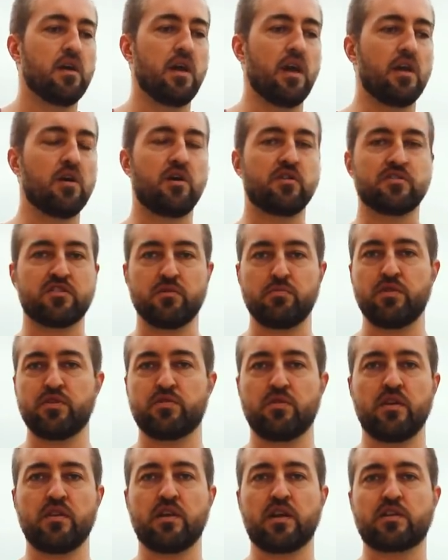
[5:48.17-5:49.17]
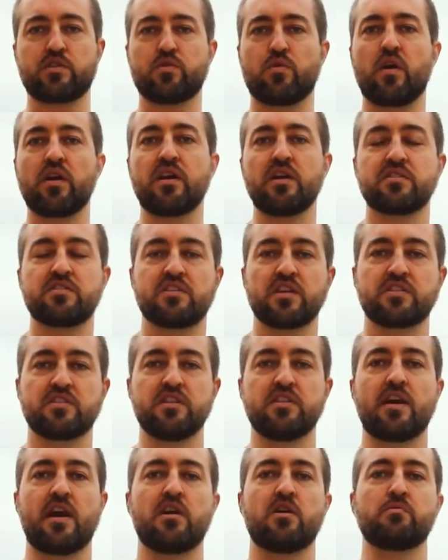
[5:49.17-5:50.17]
and also between like twenty and
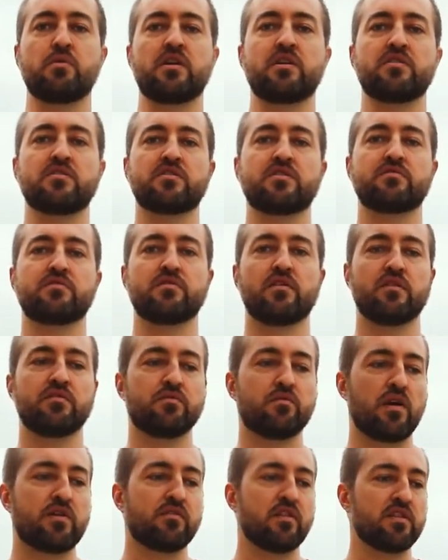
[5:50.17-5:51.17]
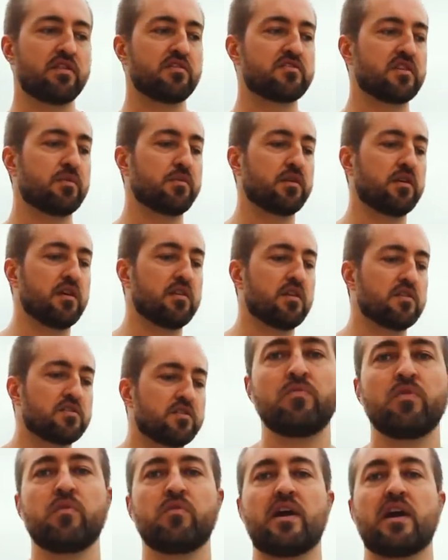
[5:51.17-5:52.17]
sixty nanometers of, of wavelength or something like this.
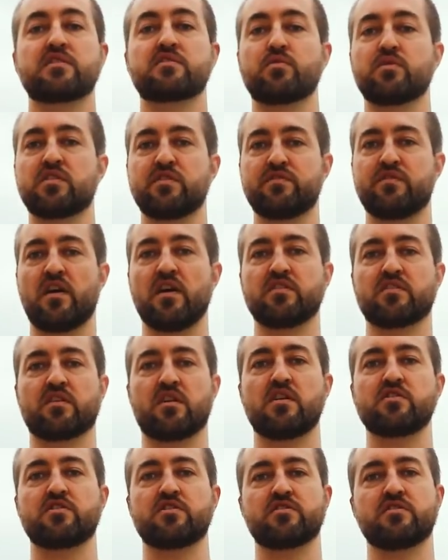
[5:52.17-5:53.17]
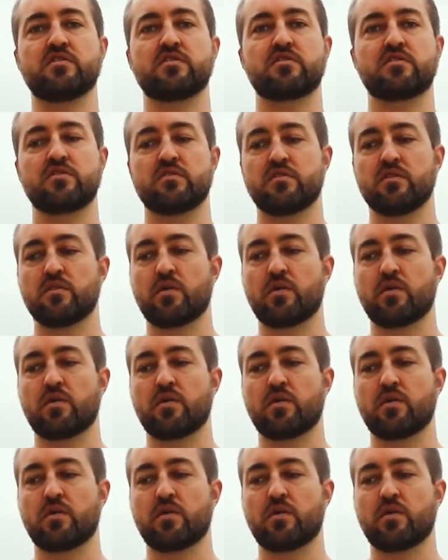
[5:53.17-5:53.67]
That's what defines consciousness.